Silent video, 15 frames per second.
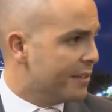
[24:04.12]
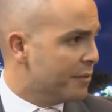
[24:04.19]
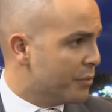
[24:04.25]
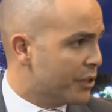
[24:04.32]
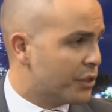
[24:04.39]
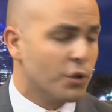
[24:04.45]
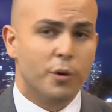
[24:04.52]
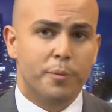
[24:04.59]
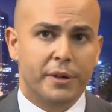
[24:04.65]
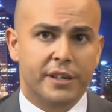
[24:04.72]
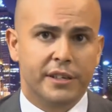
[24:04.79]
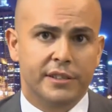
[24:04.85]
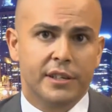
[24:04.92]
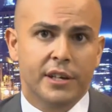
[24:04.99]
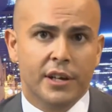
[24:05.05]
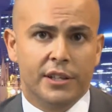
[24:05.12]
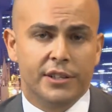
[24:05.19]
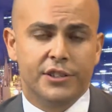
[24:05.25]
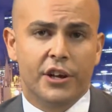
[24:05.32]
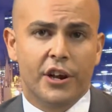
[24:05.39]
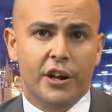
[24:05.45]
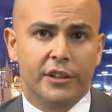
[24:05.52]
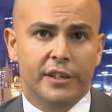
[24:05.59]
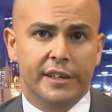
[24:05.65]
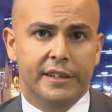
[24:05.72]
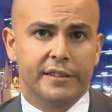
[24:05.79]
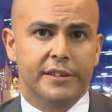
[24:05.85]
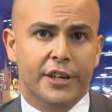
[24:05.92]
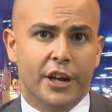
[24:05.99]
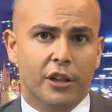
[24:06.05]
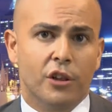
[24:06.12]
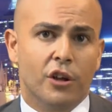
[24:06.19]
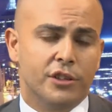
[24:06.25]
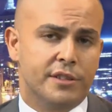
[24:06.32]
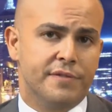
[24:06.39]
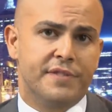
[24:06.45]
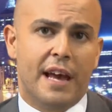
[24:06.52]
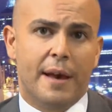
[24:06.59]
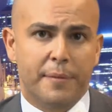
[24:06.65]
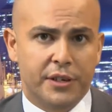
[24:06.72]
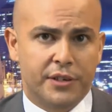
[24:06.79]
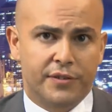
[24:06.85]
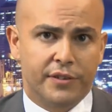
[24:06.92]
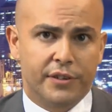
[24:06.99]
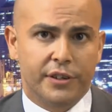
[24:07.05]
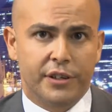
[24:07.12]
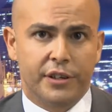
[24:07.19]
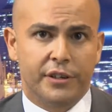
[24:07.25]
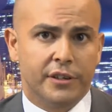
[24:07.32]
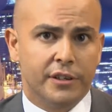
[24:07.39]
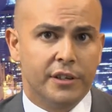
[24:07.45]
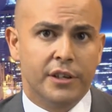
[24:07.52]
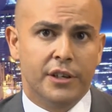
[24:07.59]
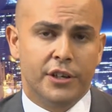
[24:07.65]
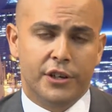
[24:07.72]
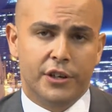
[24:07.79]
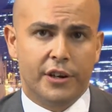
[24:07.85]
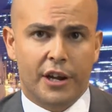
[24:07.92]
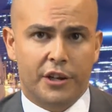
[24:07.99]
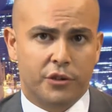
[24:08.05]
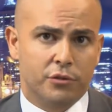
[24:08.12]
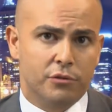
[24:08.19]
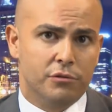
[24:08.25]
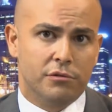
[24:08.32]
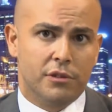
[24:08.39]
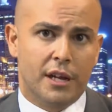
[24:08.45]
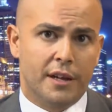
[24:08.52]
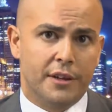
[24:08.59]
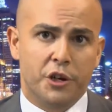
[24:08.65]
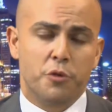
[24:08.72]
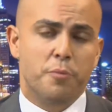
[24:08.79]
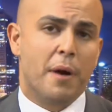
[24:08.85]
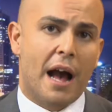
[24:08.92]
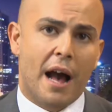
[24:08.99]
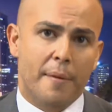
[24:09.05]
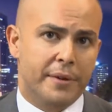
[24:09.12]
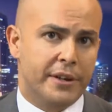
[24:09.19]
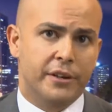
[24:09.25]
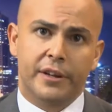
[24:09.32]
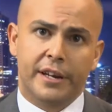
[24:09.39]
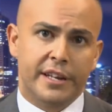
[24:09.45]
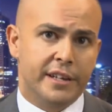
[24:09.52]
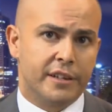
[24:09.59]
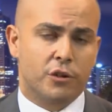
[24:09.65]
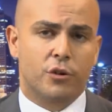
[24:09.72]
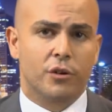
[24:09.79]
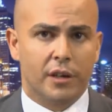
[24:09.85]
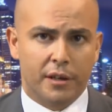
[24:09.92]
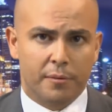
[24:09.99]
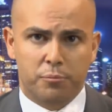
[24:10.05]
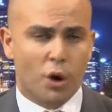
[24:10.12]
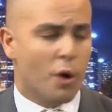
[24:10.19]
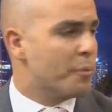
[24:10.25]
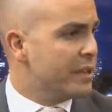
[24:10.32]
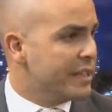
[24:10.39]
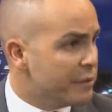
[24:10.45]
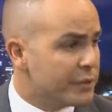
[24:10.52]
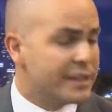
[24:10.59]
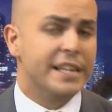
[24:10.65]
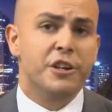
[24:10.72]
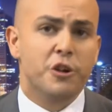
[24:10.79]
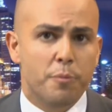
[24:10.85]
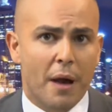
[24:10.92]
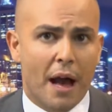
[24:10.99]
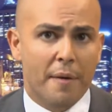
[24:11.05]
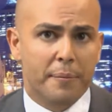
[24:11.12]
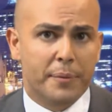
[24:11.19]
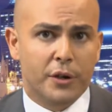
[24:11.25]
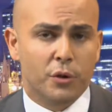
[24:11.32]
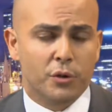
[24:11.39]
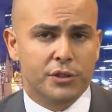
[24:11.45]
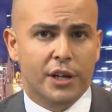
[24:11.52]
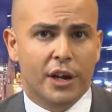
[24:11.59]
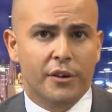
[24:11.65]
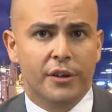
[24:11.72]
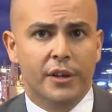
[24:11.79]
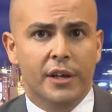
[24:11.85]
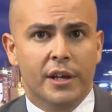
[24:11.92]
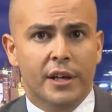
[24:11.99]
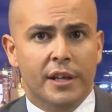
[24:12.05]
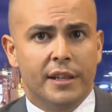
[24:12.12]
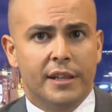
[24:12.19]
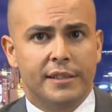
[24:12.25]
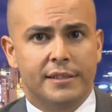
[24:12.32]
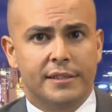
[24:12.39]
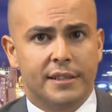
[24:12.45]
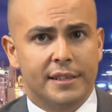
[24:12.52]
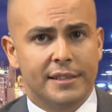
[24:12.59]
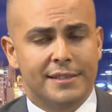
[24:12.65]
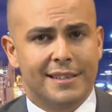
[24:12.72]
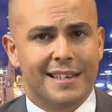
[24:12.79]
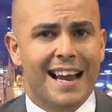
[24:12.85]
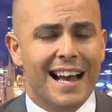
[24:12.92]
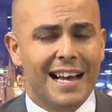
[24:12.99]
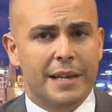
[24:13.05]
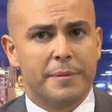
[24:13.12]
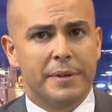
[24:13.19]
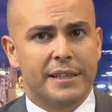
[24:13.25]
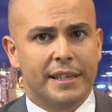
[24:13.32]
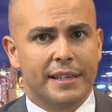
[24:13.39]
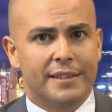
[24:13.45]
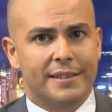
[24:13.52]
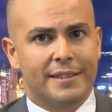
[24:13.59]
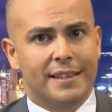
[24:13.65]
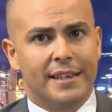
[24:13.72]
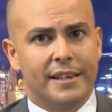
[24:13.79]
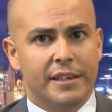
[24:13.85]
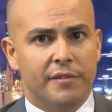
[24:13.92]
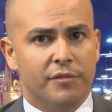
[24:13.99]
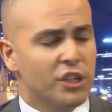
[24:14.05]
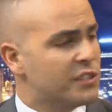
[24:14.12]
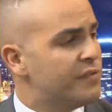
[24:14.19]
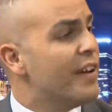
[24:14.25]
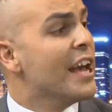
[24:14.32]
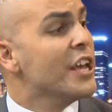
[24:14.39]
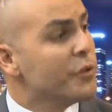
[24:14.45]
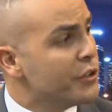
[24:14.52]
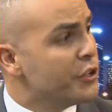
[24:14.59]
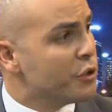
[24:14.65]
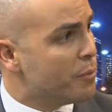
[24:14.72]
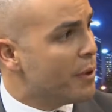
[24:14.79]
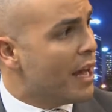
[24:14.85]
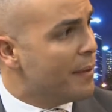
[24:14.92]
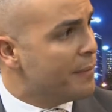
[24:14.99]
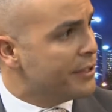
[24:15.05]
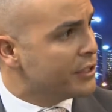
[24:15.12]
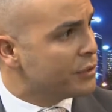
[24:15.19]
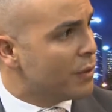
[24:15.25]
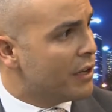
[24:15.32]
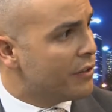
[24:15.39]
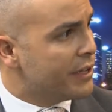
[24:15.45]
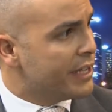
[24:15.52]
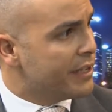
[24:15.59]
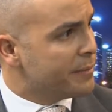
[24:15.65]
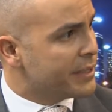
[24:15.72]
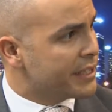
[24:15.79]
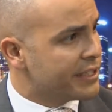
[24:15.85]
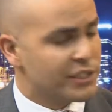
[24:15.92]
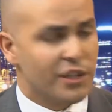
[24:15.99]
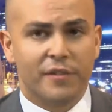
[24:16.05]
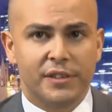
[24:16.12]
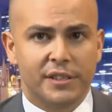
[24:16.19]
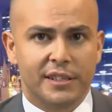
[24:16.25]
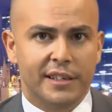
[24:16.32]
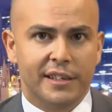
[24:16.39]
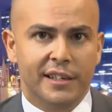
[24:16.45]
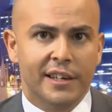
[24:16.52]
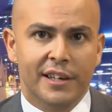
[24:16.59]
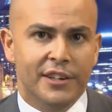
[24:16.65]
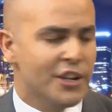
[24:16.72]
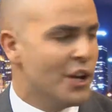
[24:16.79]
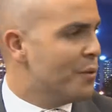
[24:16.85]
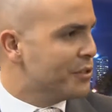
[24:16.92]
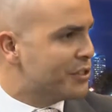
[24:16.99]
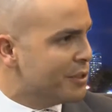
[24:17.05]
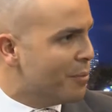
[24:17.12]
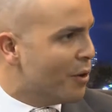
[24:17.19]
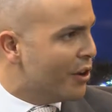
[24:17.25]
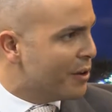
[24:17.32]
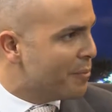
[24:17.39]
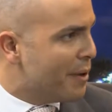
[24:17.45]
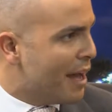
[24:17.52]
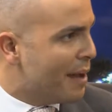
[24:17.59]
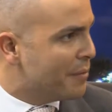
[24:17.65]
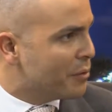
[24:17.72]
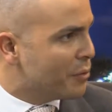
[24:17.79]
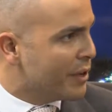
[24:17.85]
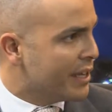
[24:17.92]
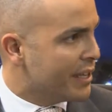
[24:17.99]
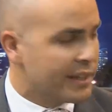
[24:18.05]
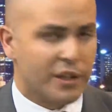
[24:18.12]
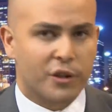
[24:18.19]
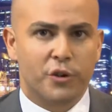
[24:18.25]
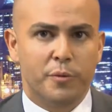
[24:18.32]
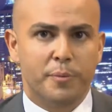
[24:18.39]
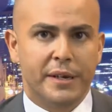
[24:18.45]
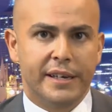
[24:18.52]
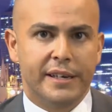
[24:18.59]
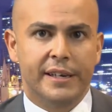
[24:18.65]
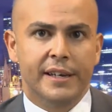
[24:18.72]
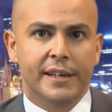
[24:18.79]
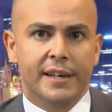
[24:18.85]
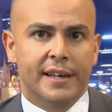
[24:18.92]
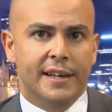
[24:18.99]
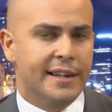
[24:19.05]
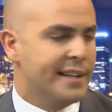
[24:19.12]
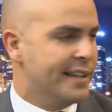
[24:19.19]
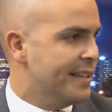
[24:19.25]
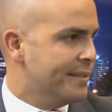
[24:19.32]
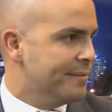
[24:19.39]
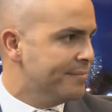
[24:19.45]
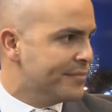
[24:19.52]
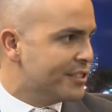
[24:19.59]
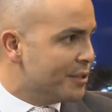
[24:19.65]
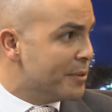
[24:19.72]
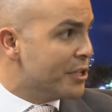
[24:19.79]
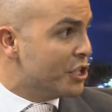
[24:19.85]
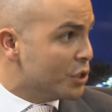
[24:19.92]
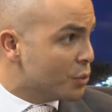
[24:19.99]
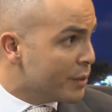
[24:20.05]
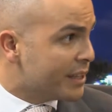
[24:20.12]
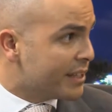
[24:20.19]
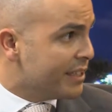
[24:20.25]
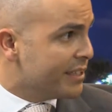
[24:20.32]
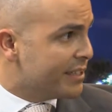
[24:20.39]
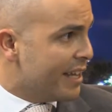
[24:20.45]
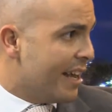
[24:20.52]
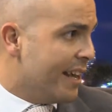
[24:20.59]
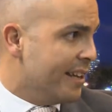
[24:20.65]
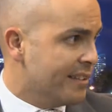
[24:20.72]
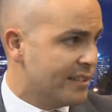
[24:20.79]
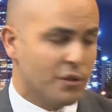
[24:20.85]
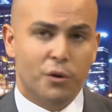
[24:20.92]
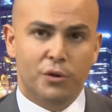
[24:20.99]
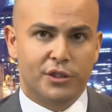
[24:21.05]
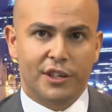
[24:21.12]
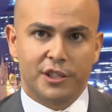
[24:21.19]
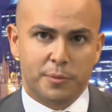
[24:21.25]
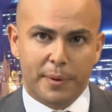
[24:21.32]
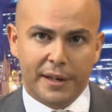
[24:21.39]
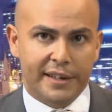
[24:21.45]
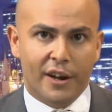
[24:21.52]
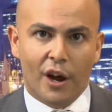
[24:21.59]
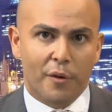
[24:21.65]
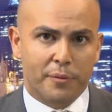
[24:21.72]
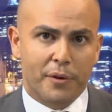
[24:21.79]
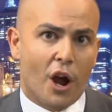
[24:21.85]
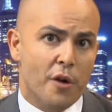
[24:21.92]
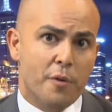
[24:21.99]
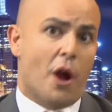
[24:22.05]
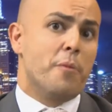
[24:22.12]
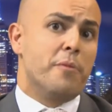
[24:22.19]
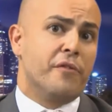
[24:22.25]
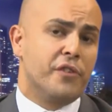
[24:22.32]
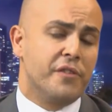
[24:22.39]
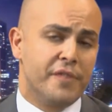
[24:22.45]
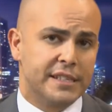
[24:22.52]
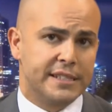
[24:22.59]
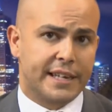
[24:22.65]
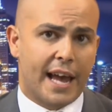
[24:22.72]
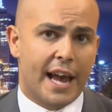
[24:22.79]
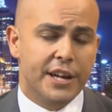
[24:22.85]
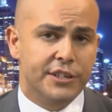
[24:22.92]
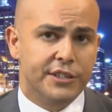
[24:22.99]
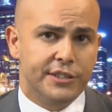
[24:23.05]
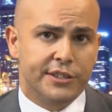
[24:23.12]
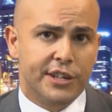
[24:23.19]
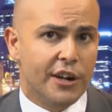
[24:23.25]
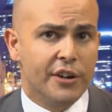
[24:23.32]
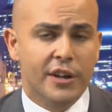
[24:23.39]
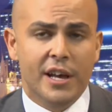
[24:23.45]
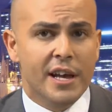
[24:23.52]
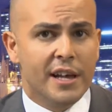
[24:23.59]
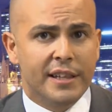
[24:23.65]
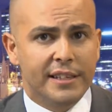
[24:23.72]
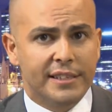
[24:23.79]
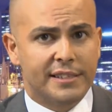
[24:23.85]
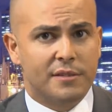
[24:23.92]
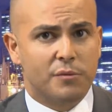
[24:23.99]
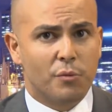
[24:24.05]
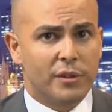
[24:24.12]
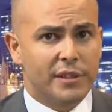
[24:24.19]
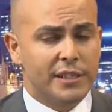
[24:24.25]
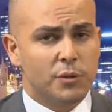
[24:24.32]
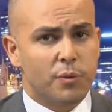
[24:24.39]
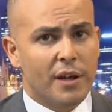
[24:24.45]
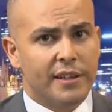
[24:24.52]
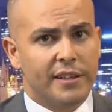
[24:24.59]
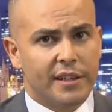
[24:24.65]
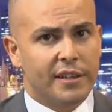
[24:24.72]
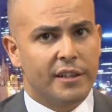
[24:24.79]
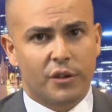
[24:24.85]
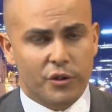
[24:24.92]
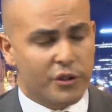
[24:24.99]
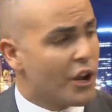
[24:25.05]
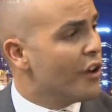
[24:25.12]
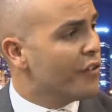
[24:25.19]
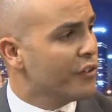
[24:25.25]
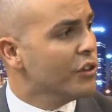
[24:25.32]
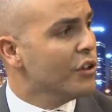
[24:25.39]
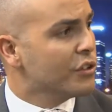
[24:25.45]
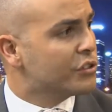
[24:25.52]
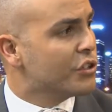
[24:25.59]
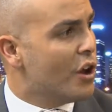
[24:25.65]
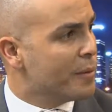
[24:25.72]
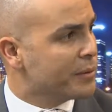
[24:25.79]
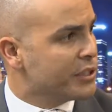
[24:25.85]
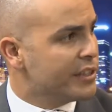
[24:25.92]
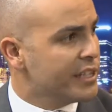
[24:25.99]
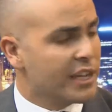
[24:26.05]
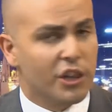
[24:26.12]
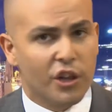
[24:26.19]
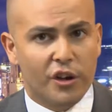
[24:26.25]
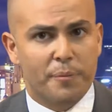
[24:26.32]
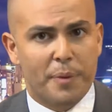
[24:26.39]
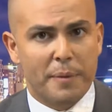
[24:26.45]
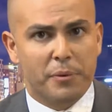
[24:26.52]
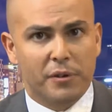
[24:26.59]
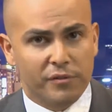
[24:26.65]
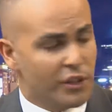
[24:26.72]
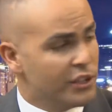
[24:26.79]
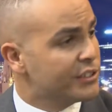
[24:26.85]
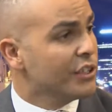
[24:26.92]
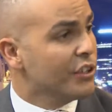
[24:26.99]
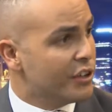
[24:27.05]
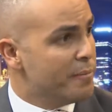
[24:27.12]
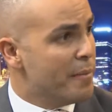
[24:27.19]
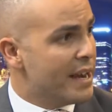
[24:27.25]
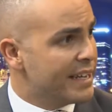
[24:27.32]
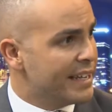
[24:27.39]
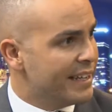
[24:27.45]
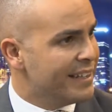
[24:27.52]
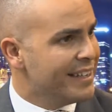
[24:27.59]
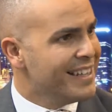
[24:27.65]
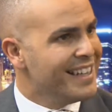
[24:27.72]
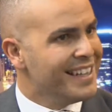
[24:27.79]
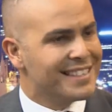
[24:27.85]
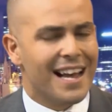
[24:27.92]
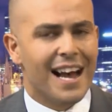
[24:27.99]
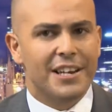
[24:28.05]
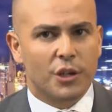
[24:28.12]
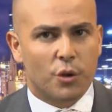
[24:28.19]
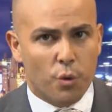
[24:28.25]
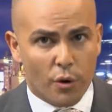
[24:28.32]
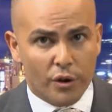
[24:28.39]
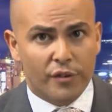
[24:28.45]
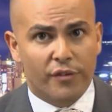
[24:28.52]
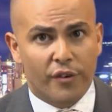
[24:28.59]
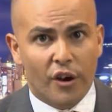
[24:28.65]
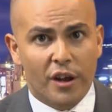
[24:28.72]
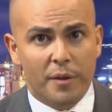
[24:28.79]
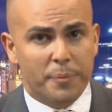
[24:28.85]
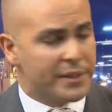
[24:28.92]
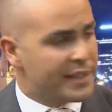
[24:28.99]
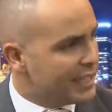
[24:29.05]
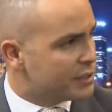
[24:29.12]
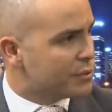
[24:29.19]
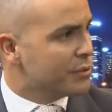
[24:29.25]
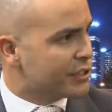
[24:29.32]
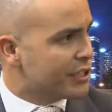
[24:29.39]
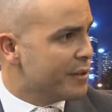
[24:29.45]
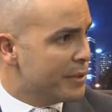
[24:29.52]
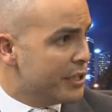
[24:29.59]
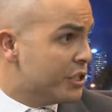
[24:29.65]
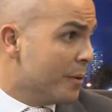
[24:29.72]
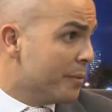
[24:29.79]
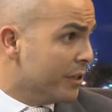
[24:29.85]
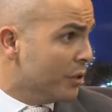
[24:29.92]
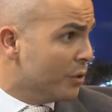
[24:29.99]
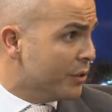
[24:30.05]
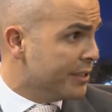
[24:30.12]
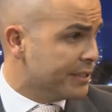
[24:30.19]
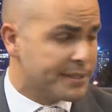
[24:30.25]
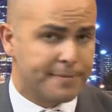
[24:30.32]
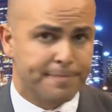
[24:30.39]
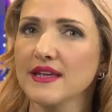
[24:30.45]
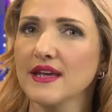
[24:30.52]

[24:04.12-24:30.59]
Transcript: than we thought because there's not only loss of damage for your actual your apartment and any property within your apartment, but also there's an argument that you've lost value in your apartment as well now because obviously no one wants to buy an apartment where there could be some issues with it, and also it's been open for investigation. So this one could go for a long time because I think a lot of people have lost a lot of money, and it's hard to quantify it, but that's what's going to be the job of the lawyers.